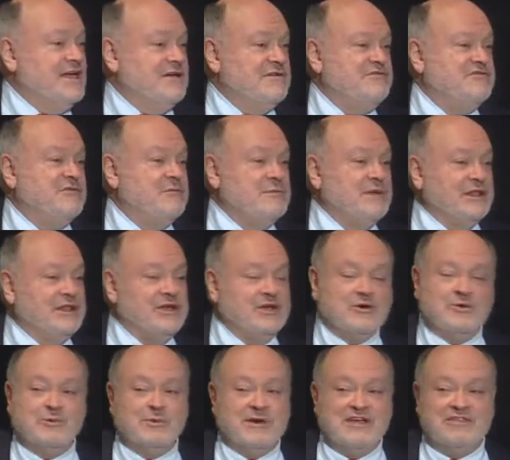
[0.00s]

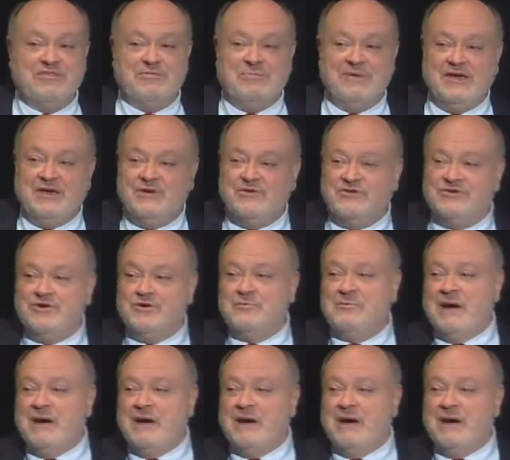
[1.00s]
familiar with because you're